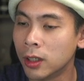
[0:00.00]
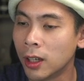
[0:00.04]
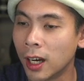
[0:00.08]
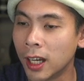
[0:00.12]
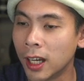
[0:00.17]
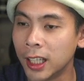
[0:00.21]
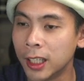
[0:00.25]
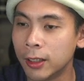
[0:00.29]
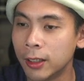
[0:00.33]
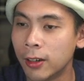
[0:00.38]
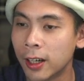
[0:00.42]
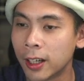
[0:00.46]

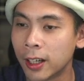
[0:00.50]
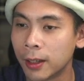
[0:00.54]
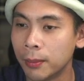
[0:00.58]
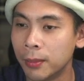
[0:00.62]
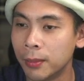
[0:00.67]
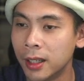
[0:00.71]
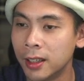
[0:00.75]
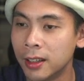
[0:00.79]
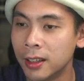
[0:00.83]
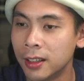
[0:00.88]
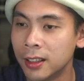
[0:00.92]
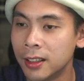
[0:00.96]
highly
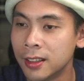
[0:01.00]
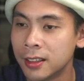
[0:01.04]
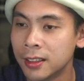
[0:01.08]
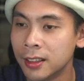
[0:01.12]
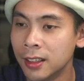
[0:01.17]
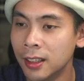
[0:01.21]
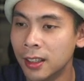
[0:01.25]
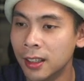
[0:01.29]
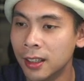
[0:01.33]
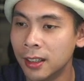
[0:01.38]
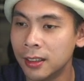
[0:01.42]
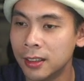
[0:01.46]
recommend this.
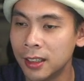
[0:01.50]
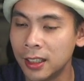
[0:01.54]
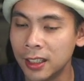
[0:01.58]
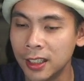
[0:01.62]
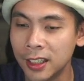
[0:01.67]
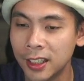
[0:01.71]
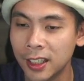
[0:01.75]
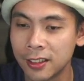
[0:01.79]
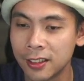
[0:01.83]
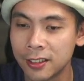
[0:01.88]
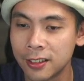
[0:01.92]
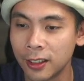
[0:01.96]

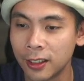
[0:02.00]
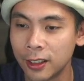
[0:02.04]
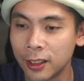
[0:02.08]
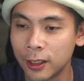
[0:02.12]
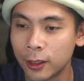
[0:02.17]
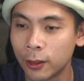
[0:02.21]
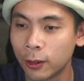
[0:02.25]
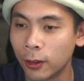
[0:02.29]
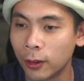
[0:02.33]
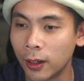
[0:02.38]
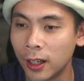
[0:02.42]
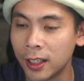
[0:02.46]
DD has done
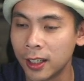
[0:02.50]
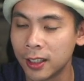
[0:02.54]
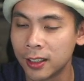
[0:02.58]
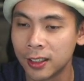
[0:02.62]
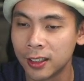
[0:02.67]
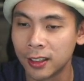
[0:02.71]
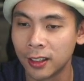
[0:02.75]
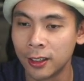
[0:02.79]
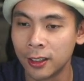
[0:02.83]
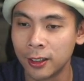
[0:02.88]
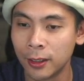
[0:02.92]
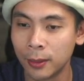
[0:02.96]

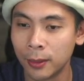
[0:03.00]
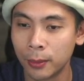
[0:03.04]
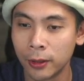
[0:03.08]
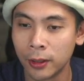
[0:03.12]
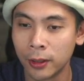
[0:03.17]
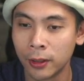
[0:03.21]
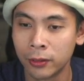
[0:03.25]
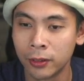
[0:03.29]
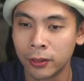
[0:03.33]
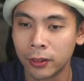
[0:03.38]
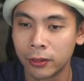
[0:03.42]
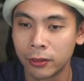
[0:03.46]
quite a number
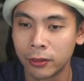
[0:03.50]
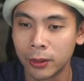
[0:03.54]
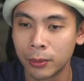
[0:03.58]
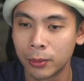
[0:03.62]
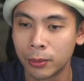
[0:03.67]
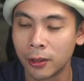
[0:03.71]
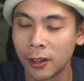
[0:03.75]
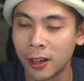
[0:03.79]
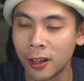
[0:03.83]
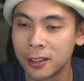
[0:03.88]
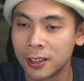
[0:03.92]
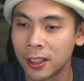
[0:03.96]
of
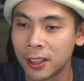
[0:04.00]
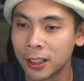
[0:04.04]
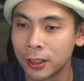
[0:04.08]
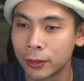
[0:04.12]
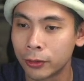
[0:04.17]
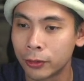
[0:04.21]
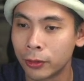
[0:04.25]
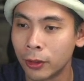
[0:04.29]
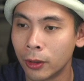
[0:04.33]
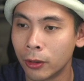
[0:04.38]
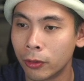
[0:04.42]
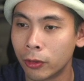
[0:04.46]
different
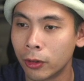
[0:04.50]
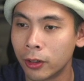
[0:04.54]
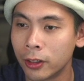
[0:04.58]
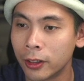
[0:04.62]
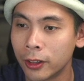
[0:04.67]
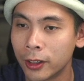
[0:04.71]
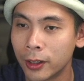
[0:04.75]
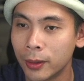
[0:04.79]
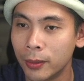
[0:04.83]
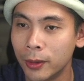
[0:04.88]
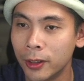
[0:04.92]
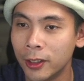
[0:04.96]
projects for
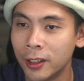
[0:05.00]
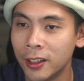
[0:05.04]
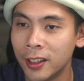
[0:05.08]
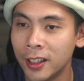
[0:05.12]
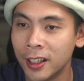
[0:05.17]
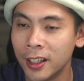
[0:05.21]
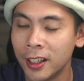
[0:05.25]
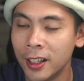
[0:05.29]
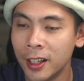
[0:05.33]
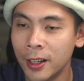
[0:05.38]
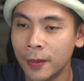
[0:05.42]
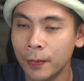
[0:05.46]
the
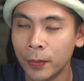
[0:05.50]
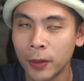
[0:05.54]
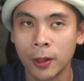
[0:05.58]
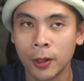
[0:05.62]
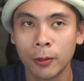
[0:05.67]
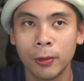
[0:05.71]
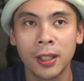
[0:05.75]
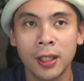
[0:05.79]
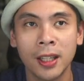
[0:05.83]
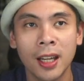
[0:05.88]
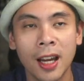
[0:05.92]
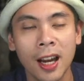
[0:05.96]
community.
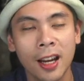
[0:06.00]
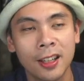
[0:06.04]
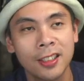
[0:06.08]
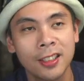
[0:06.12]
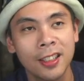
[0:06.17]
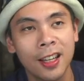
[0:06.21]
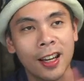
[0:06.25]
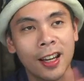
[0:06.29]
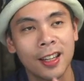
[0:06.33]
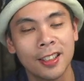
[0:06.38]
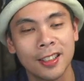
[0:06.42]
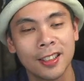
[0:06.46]
We
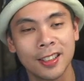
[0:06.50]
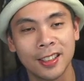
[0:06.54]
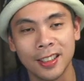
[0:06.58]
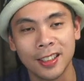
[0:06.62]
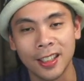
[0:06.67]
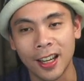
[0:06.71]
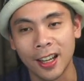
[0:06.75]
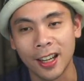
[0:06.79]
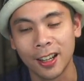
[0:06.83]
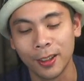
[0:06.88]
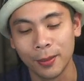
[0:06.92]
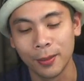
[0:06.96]
actually had a
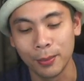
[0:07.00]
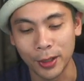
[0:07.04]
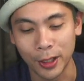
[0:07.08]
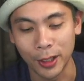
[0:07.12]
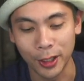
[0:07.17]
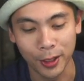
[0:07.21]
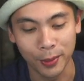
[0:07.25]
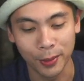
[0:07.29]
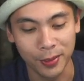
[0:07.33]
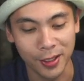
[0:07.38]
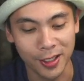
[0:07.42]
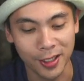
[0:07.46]
Seattle
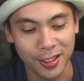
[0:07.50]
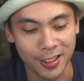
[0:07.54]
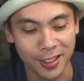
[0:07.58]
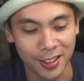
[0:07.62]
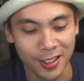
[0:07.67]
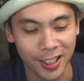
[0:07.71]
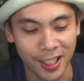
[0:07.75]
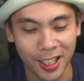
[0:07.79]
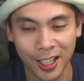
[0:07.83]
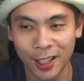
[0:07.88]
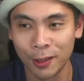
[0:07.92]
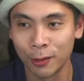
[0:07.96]
meetup
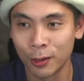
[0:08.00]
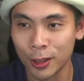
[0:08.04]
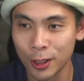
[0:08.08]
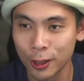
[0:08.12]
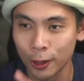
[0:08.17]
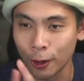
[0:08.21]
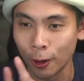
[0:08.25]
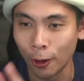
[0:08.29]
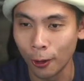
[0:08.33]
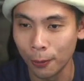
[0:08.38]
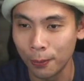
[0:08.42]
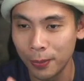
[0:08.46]
yesterday and was
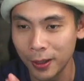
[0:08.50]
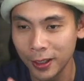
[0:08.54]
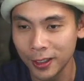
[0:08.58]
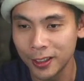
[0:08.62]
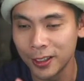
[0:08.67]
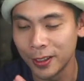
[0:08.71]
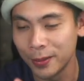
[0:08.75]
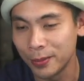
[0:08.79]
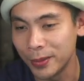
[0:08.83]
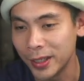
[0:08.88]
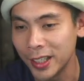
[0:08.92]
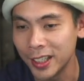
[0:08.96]
hoping
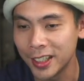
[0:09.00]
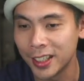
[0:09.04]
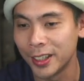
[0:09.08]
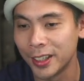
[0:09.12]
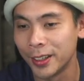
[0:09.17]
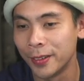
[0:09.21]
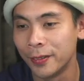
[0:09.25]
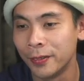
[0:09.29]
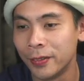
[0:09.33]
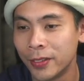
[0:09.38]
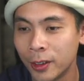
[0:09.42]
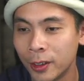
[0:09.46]
to meet
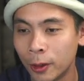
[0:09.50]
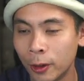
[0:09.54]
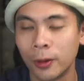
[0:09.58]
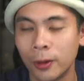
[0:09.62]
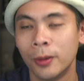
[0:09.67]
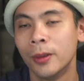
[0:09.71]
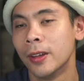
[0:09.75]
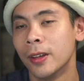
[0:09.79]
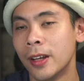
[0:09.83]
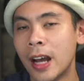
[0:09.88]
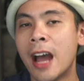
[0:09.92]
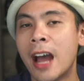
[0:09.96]
him,
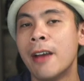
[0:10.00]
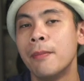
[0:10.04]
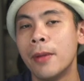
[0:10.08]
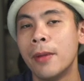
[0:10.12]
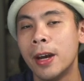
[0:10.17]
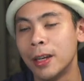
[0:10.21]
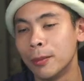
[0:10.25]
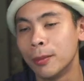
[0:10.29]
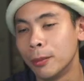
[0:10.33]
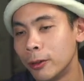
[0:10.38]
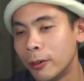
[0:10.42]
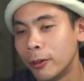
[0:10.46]
or I
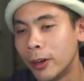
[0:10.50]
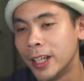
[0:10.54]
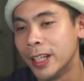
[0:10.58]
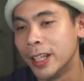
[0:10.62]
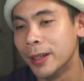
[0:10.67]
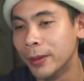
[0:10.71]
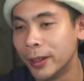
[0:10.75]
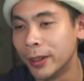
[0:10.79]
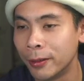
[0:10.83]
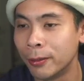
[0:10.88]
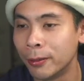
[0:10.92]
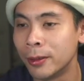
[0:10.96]
met him
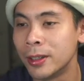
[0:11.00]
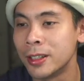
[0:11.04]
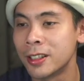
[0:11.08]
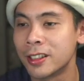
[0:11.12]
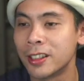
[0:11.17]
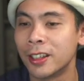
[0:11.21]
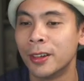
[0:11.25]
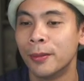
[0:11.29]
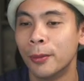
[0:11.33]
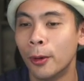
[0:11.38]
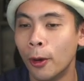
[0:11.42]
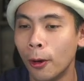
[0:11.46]
already, but
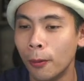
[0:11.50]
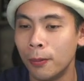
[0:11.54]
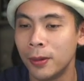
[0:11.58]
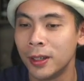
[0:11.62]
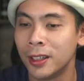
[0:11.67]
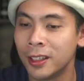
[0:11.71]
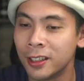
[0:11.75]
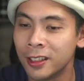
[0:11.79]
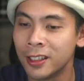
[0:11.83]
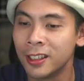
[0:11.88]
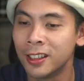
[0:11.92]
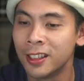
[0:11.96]
was
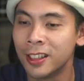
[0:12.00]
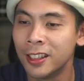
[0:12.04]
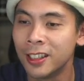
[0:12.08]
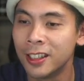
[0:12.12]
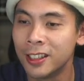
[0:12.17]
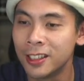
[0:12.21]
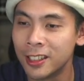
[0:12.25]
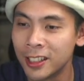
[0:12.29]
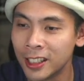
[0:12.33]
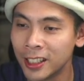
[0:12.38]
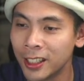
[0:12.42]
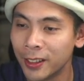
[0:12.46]
hoping to
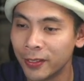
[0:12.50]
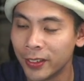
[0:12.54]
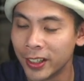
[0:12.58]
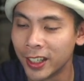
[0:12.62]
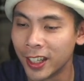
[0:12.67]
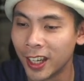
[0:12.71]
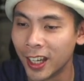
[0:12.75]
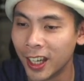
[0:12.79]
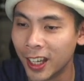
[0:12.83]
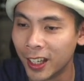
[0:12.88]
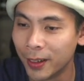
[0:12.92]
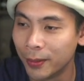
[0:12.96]
see him
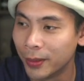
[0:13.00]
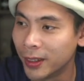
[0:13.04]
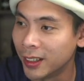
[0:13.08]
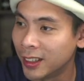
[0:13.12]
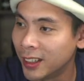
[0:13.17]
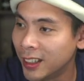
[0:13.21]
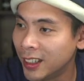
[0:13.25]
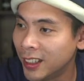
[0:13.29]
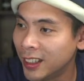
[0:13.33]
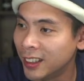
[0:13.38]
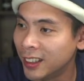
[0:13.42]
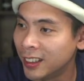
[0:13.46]
again,
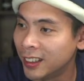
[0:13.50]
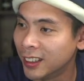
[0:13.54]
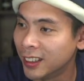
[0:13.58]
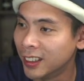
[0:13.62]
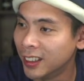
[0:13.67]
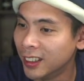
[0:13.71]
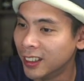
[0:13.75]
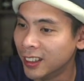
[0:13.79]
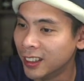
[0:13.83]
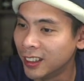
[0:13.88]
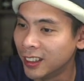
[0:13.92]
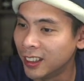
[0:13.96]
but he
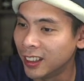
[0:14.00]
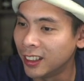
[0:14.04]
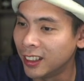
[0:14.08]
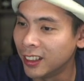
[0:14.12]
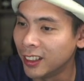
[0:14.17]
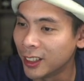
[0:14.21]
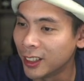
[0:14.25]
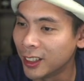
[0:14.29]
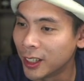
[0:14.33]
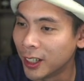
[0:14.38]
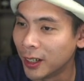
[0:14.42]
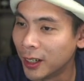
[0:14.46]

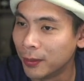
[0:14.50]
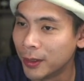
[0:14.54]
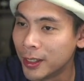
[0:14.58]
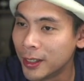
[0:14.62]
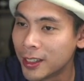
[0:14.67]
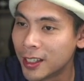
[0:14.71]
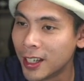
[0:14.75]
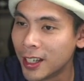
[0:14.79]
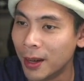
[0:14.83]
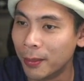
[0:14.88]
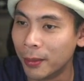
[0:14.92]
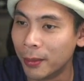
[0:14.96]
didn't come
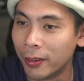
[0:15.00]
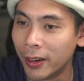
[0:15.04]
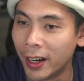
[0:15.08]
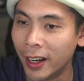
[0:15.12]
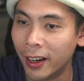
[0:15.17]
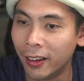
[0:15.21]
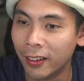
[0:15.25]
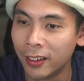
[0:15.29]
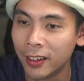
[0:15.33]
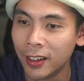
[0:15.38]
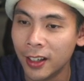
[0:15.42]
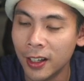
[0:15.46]
this time
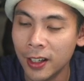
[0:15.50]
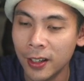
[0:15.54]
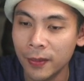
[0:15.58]
around.